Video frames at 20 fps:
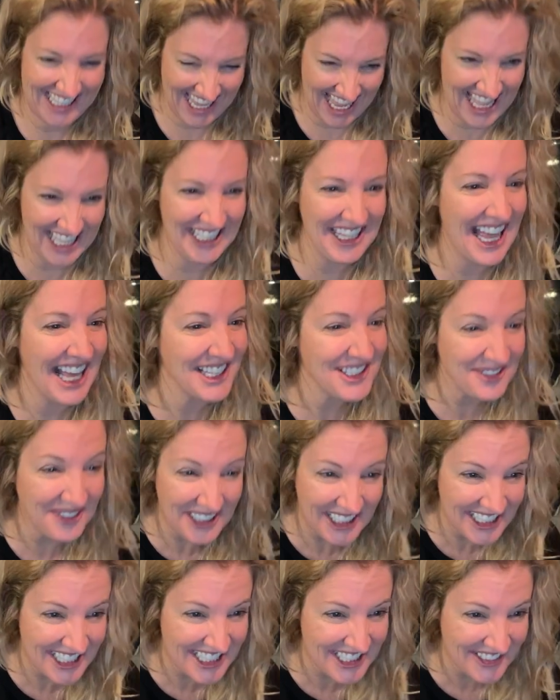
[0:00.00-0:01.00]
And that's what
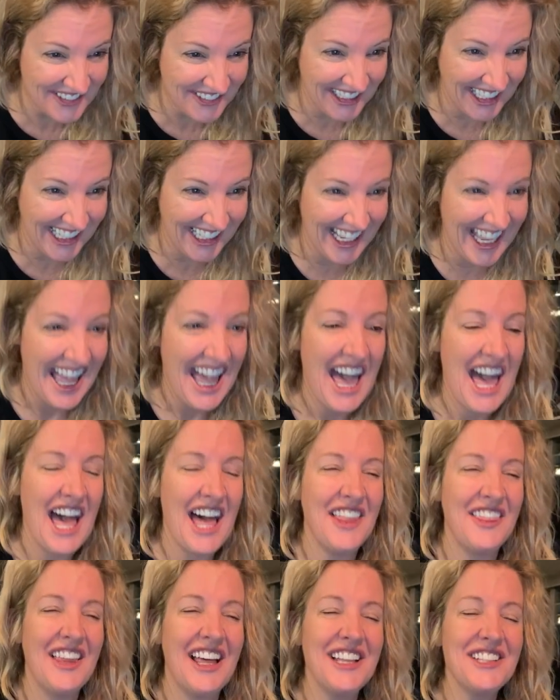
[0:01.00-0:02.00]
you're doing.
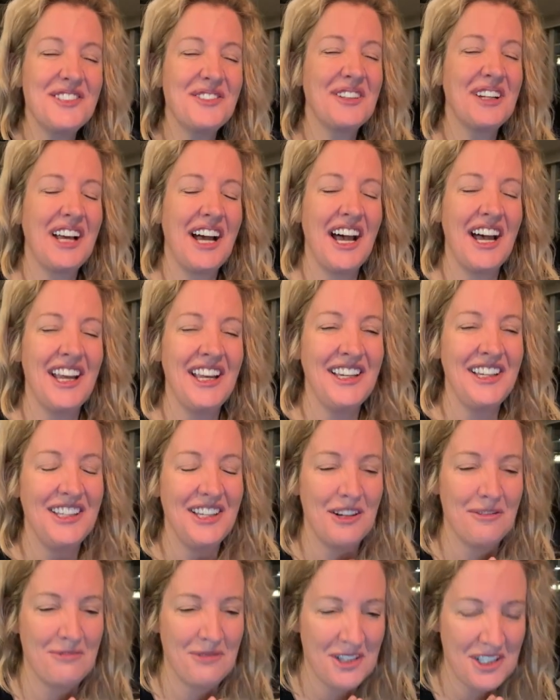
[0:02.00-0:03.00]
And that's what I
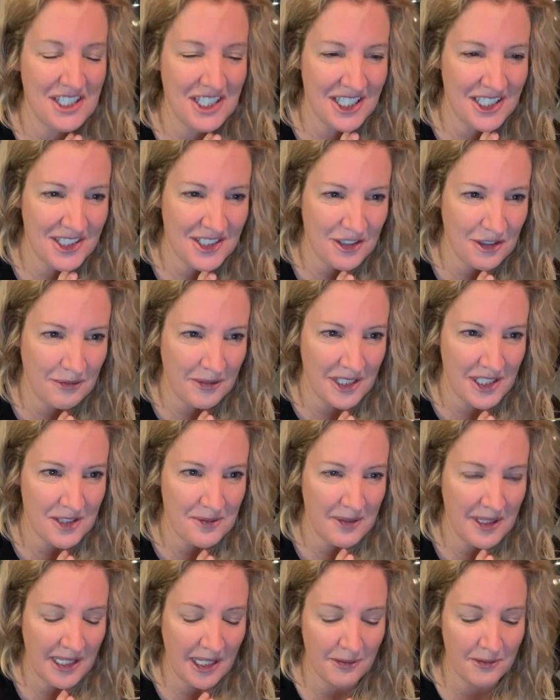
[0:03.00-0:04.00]
appreciate so much,
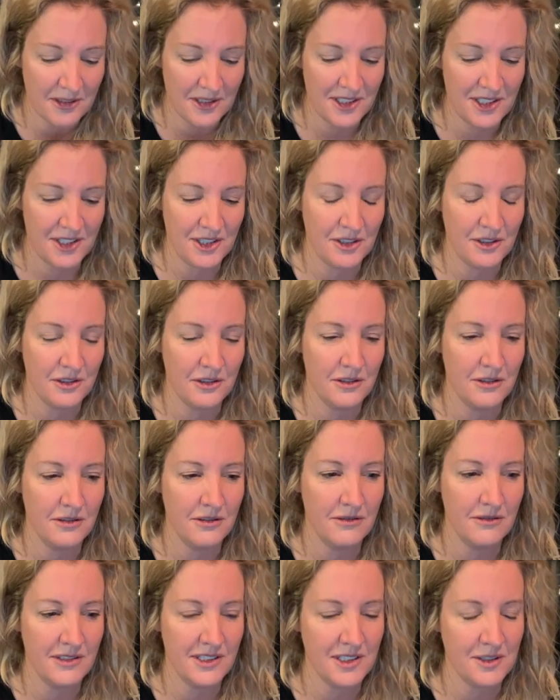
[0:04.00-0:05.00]
being able
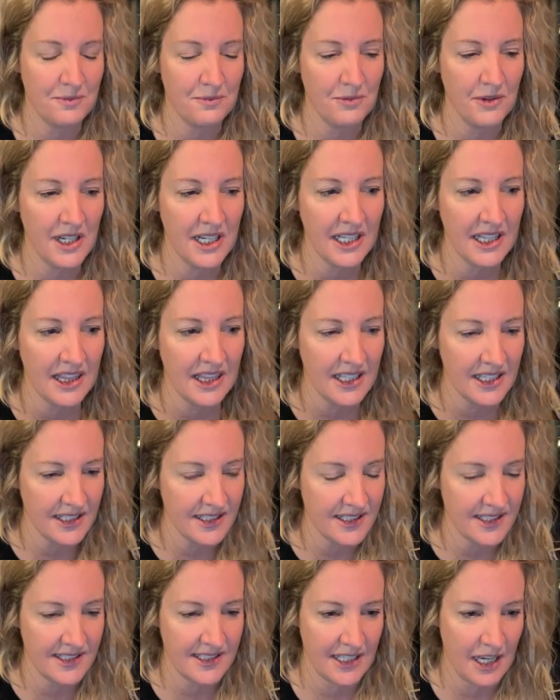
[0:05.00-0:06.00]
to just bring
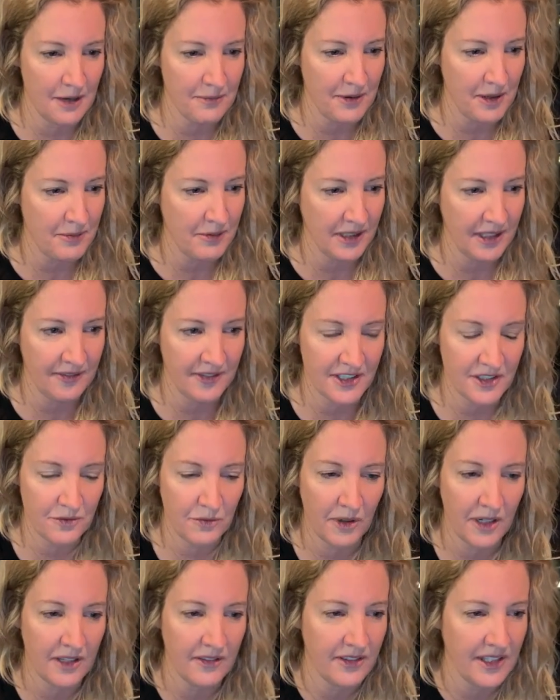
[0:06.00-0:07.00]
this step. I believe it's
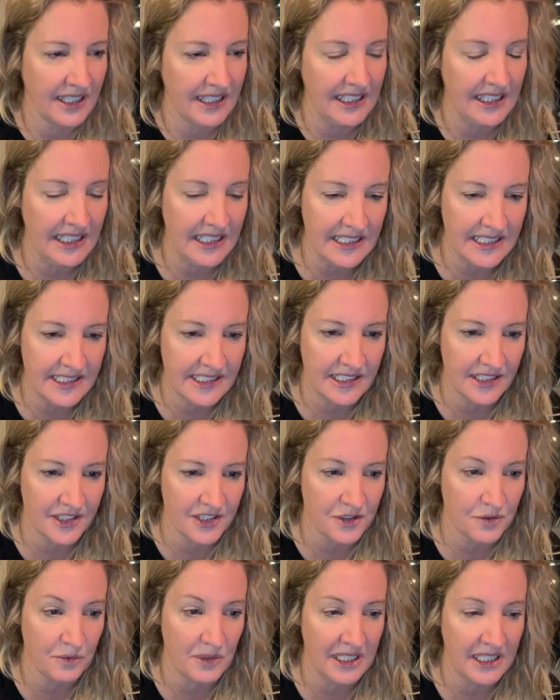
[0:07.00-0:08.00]
one of the key
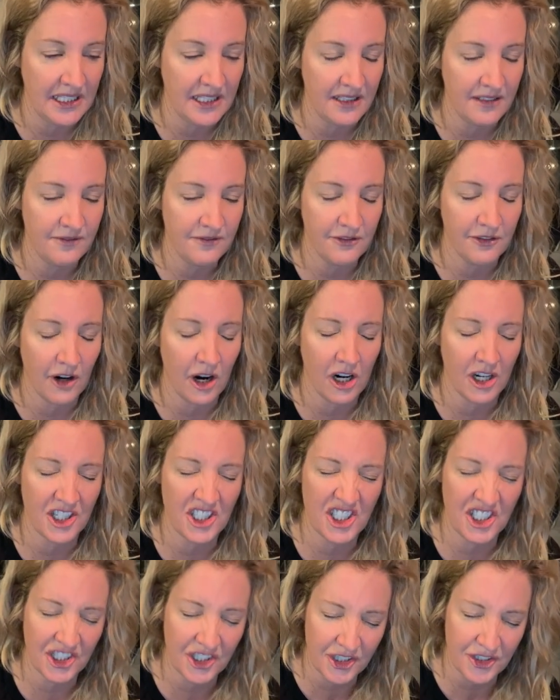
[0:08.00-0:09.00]
skills we need for our
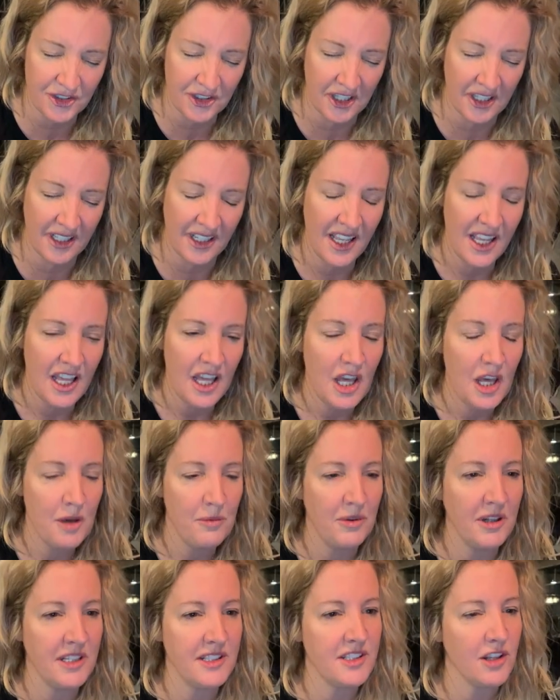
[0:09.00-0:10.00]
children,
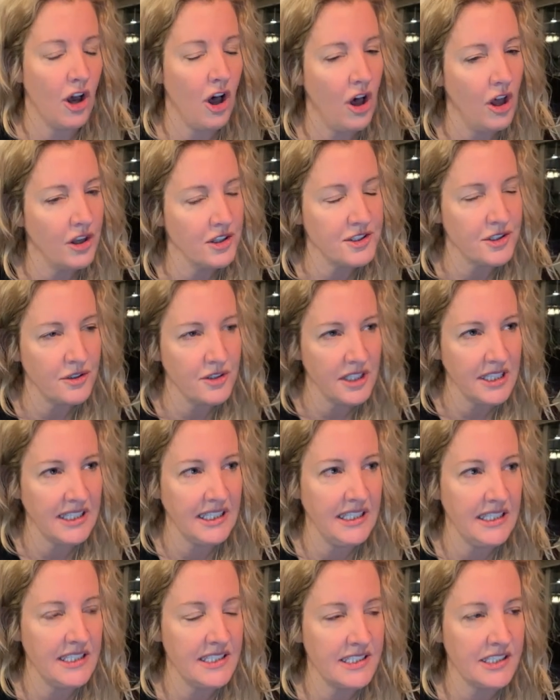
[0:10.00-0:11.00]
but it's also the
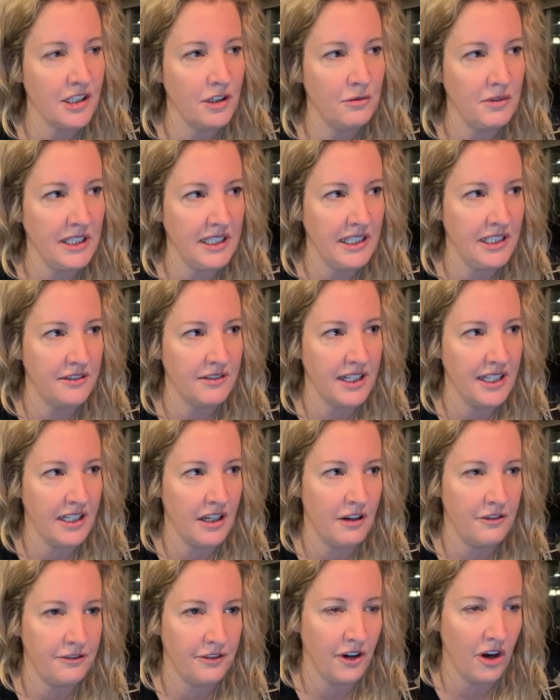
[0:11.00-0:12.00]
key skill we need right
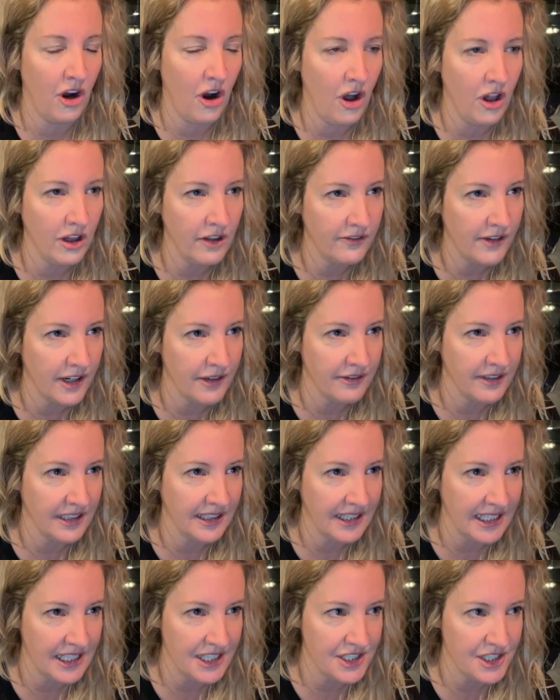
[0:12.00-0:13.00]
now for all of our
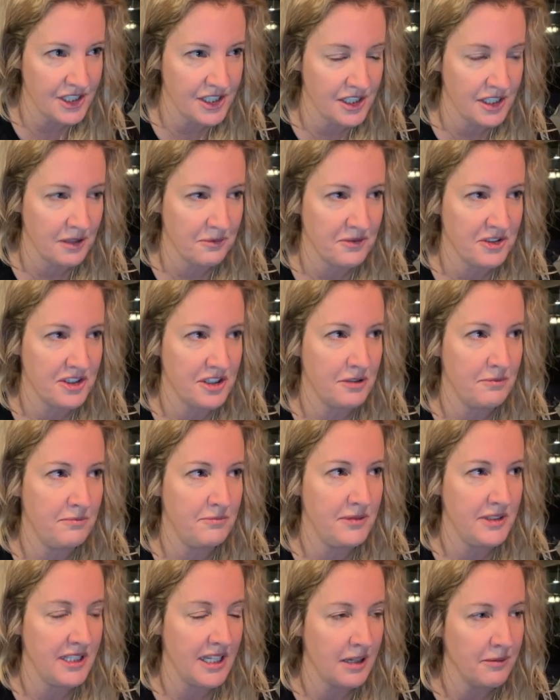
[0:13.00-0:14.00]
relationships, to
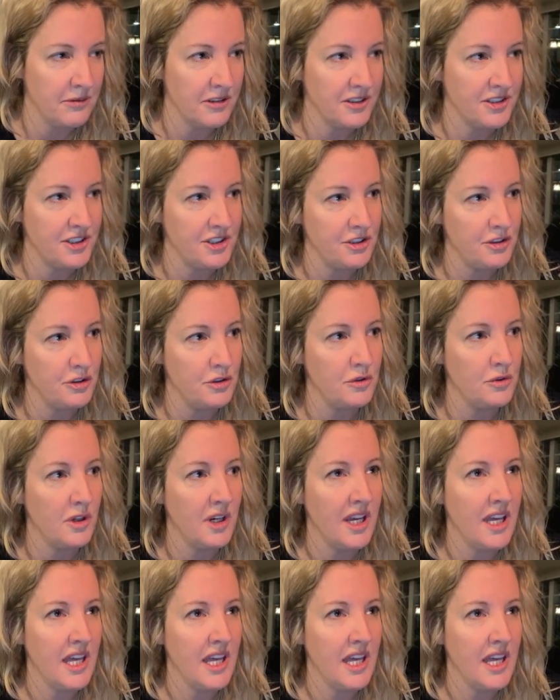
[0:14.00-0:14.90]
be able to